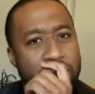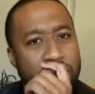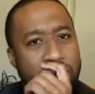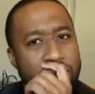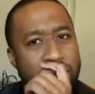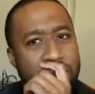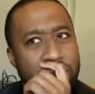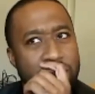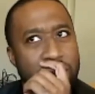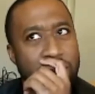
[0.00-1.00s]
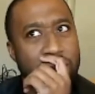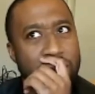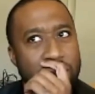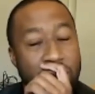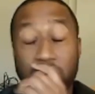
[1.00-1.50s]
I don't know,
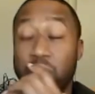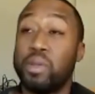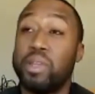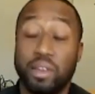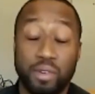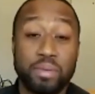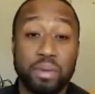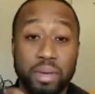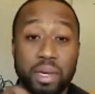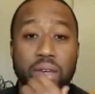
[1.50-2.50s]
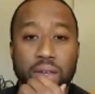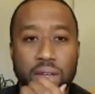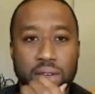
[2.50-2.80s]
or he would leave it up to me